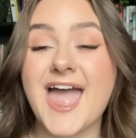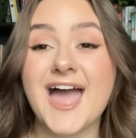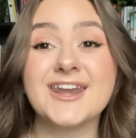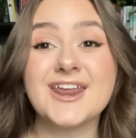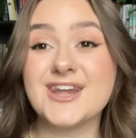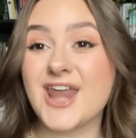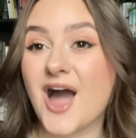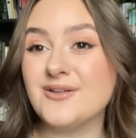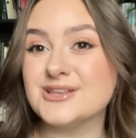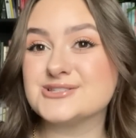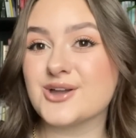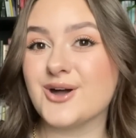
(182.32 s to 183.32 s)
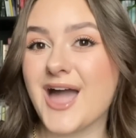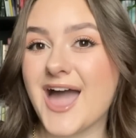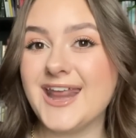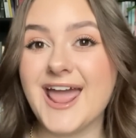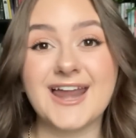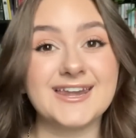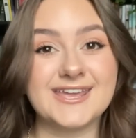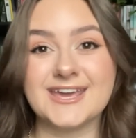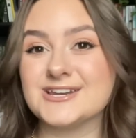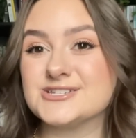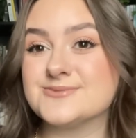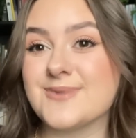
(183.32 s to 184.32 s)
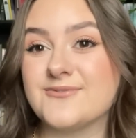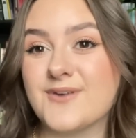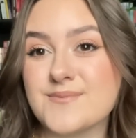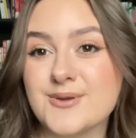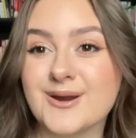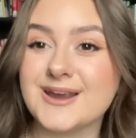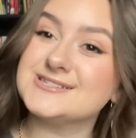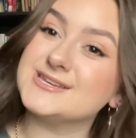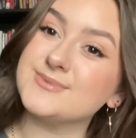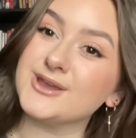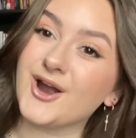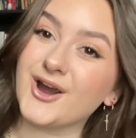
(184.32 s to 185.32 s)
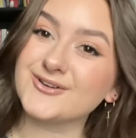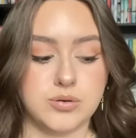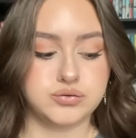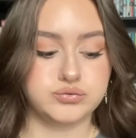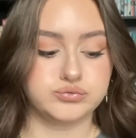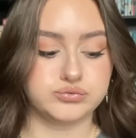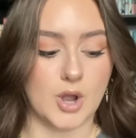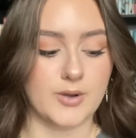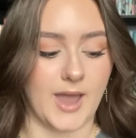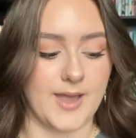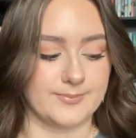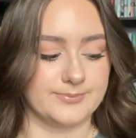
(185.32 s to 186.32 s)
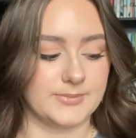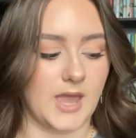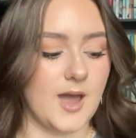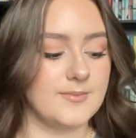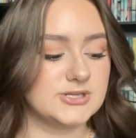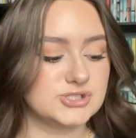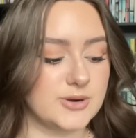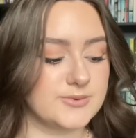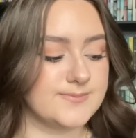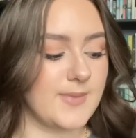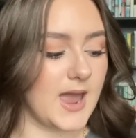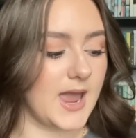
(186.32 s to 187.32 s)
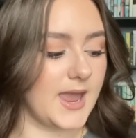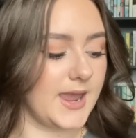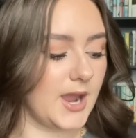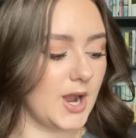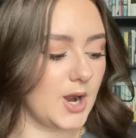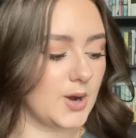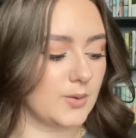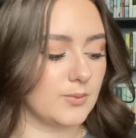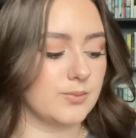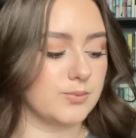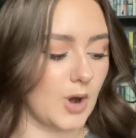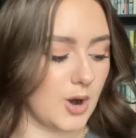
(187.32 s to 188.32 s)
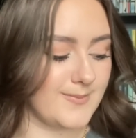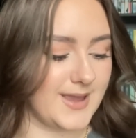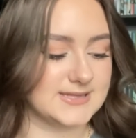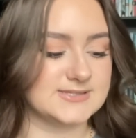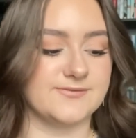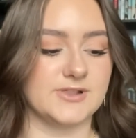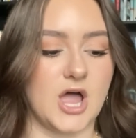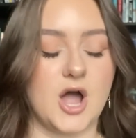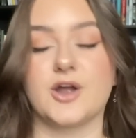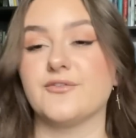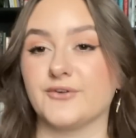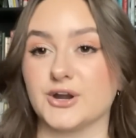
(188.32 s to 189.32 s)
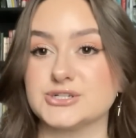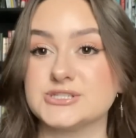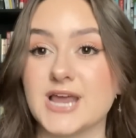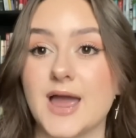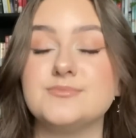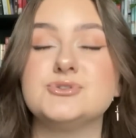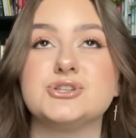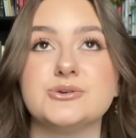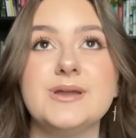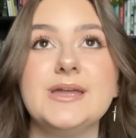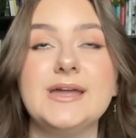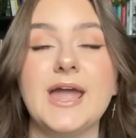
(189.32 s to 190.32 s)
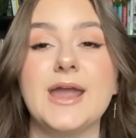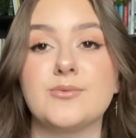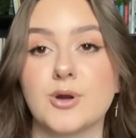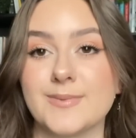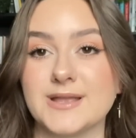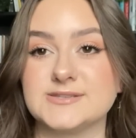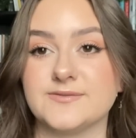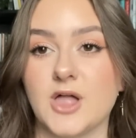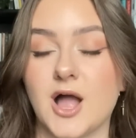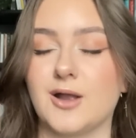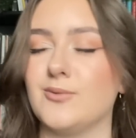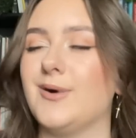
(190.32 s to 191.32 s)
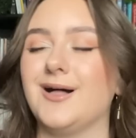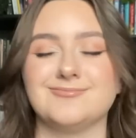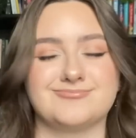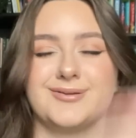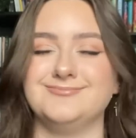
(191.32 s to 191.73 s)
And now let's go ahead and get into my February TBR. Okay, I'm gonna start with my romance vlog first. I'm doing a romance vlog. Well,